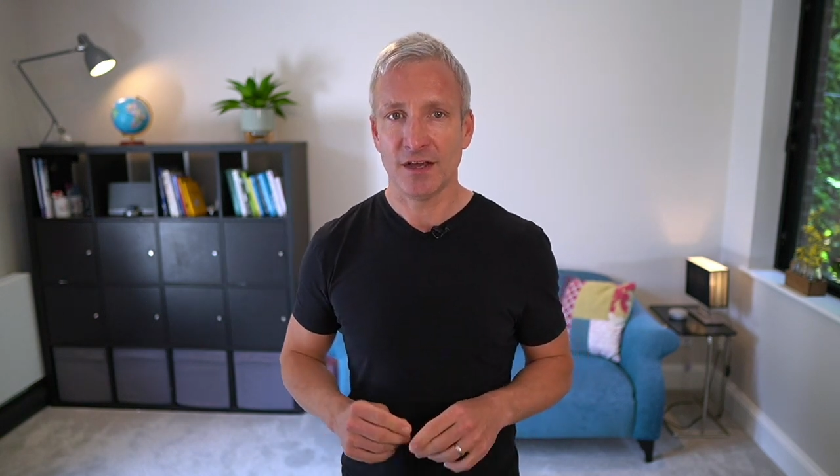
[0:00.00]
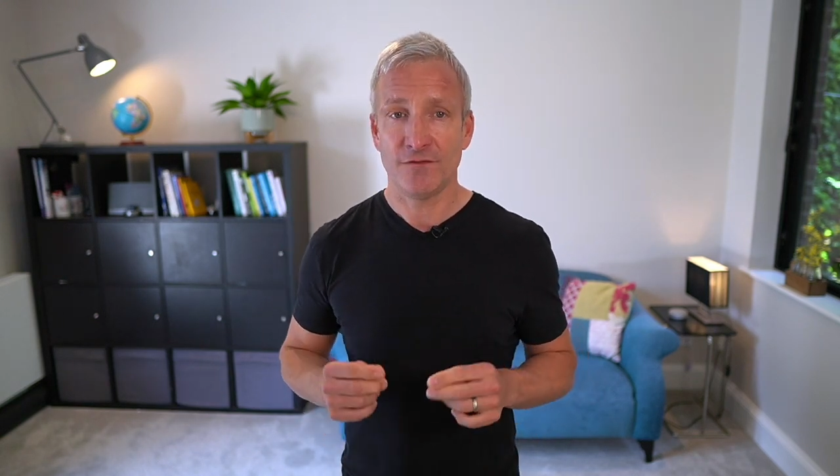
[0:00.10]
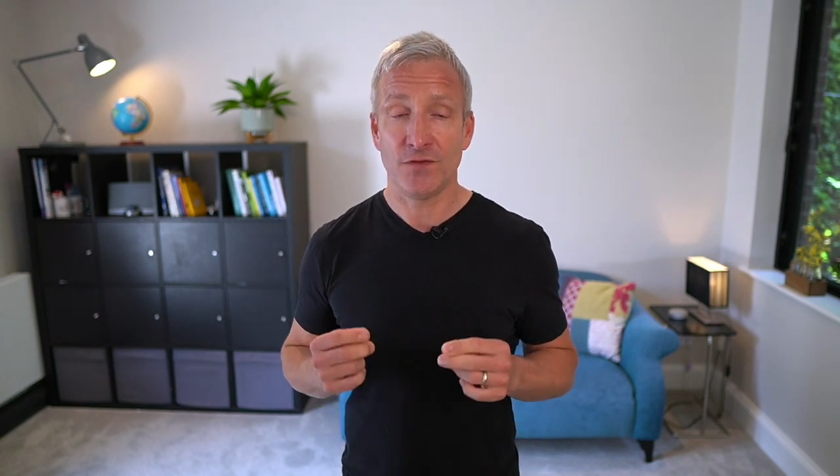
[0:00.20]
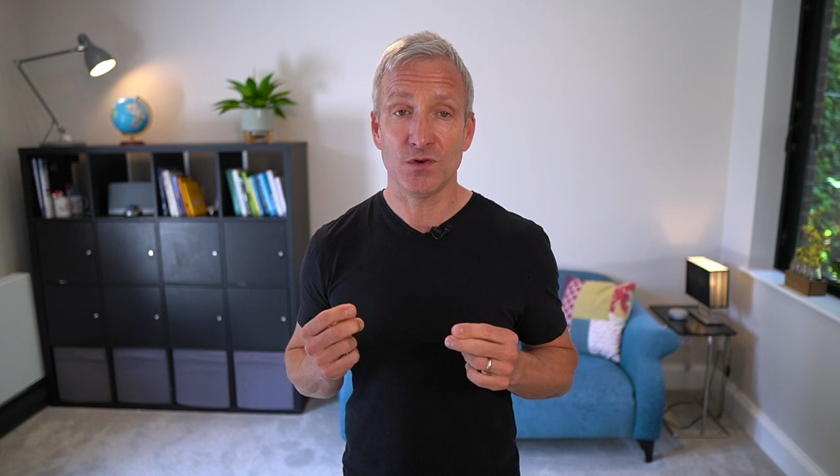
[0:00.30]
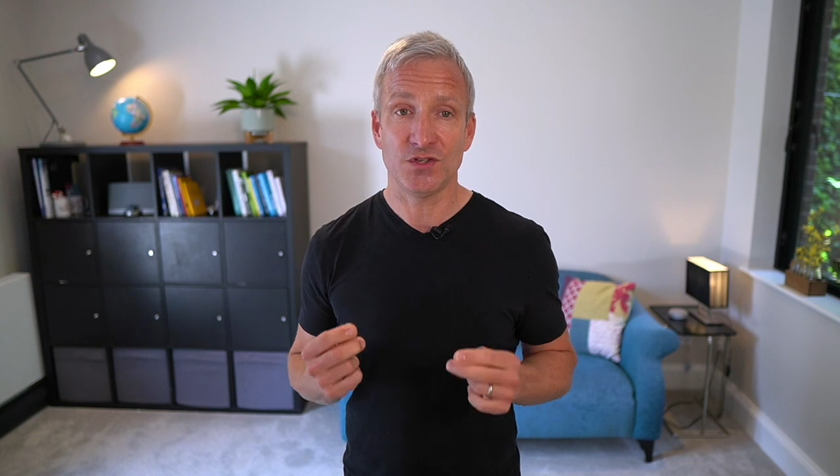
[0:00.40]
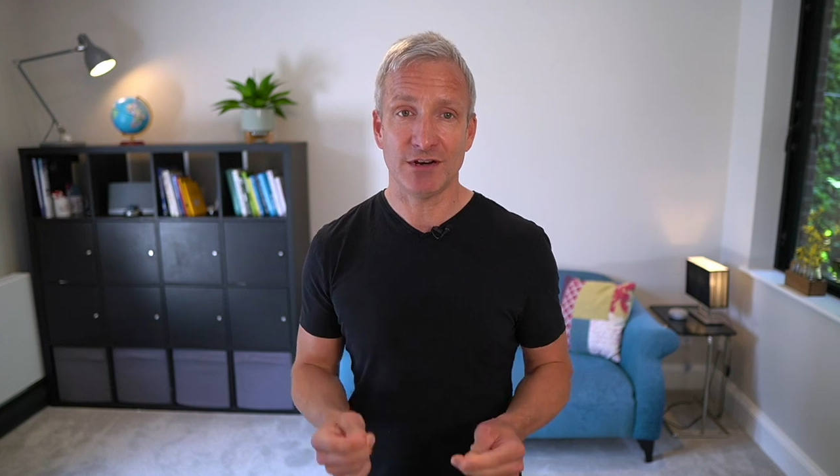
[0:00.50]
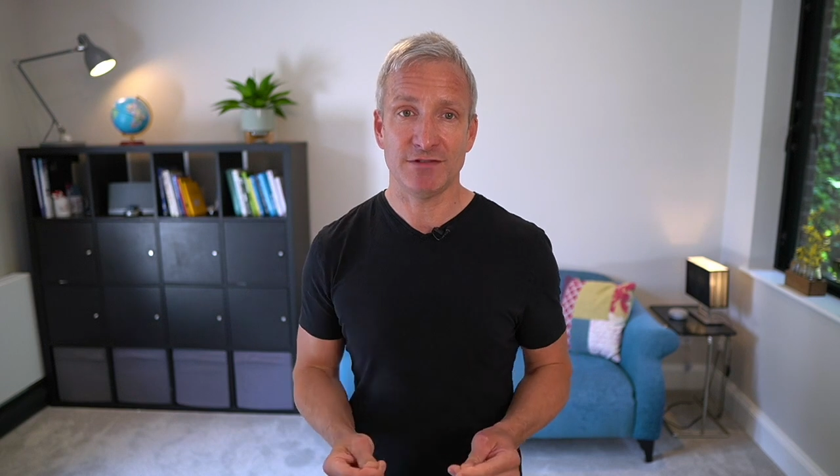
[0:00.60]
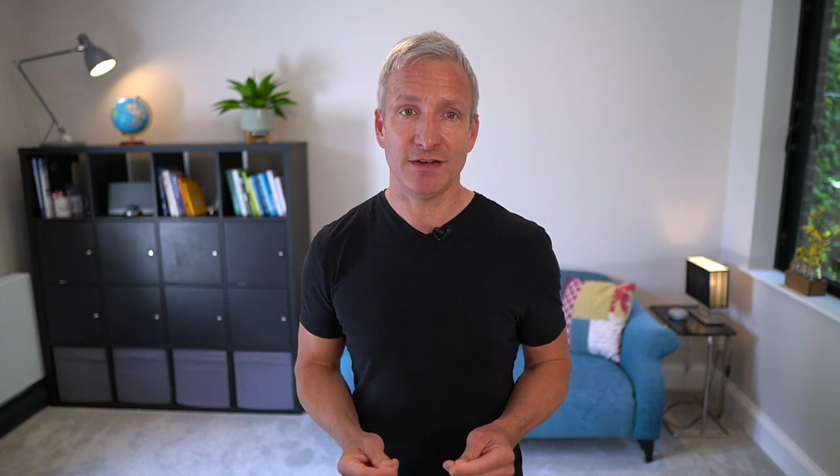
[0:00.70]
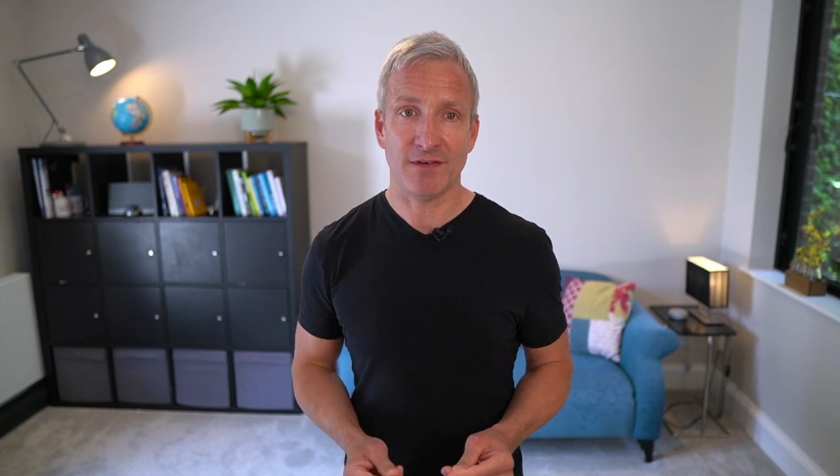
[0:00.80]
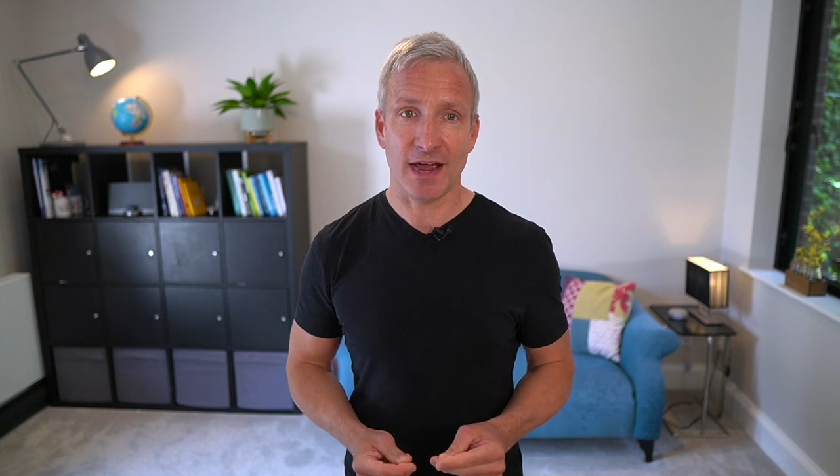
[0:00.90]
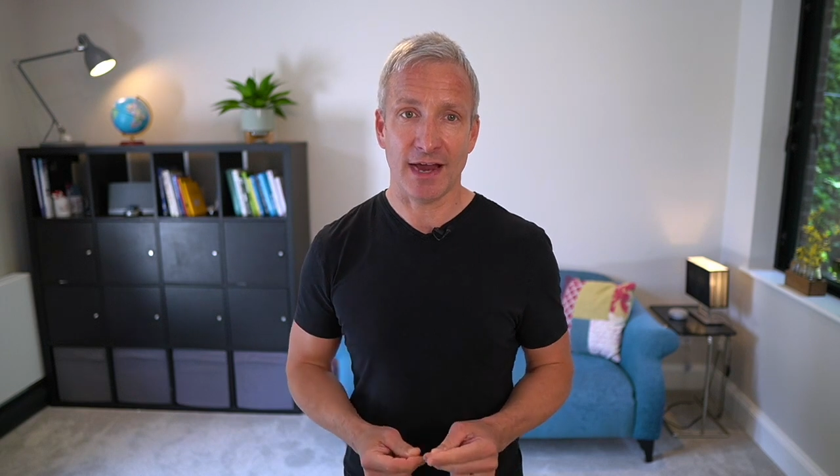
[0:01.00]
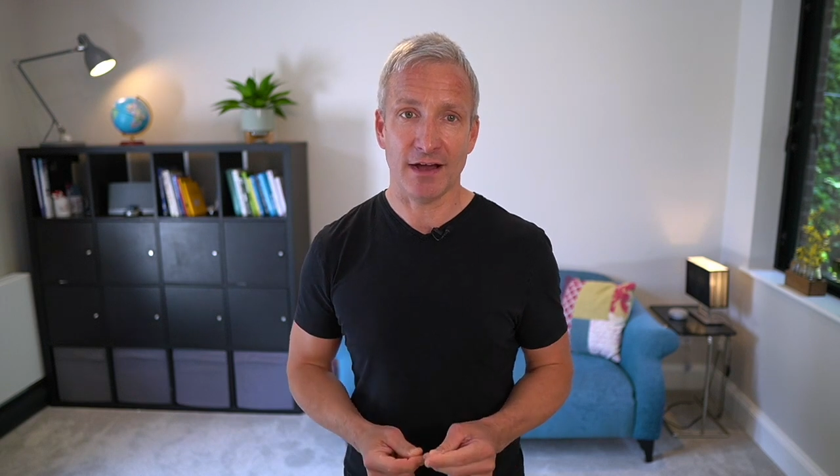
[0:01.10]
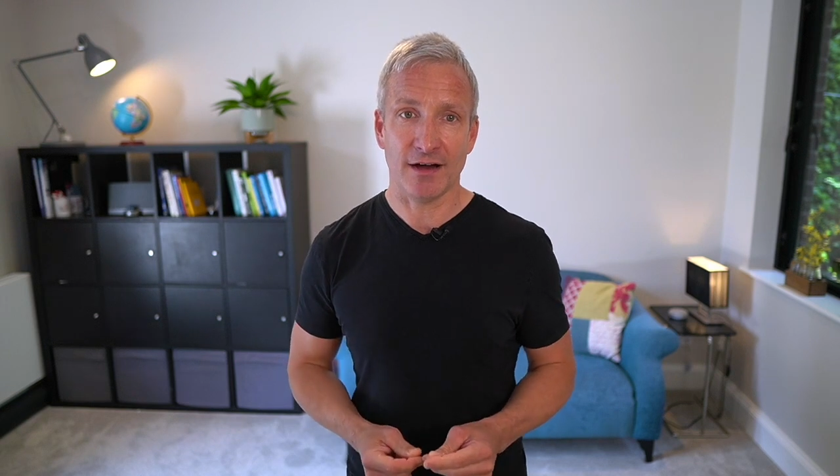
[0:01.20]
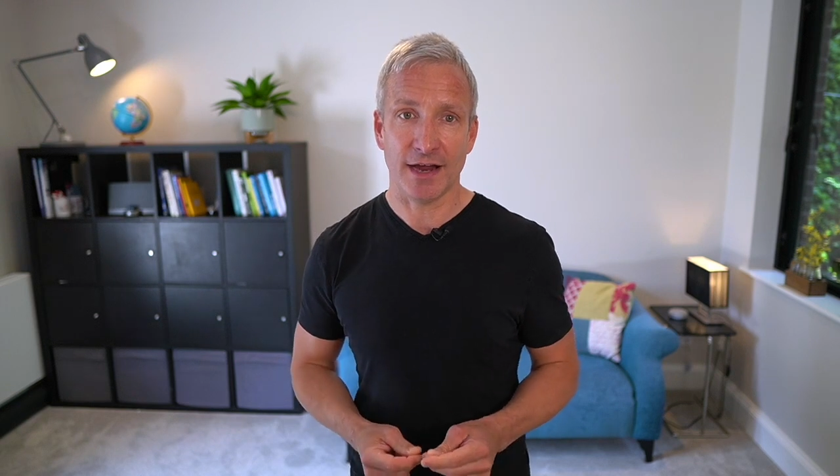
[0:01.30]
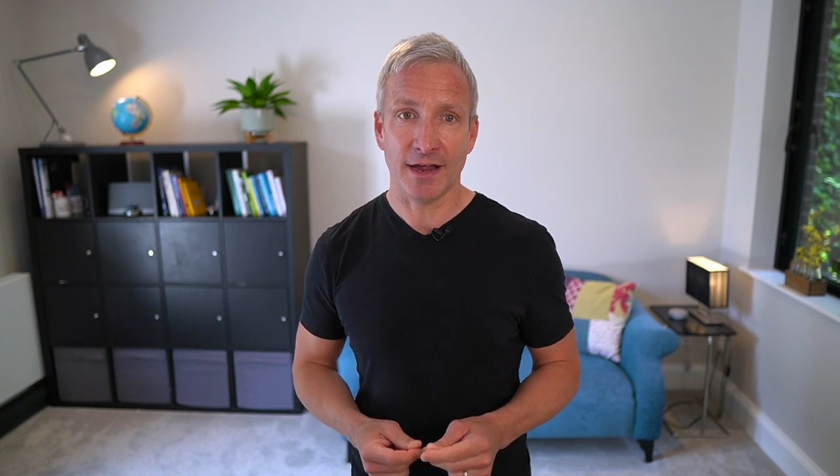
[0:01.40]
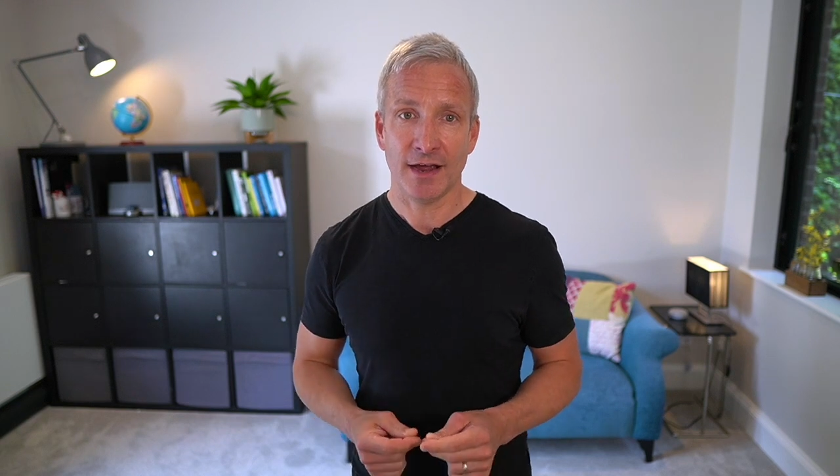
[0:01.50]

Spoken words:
for your generative AI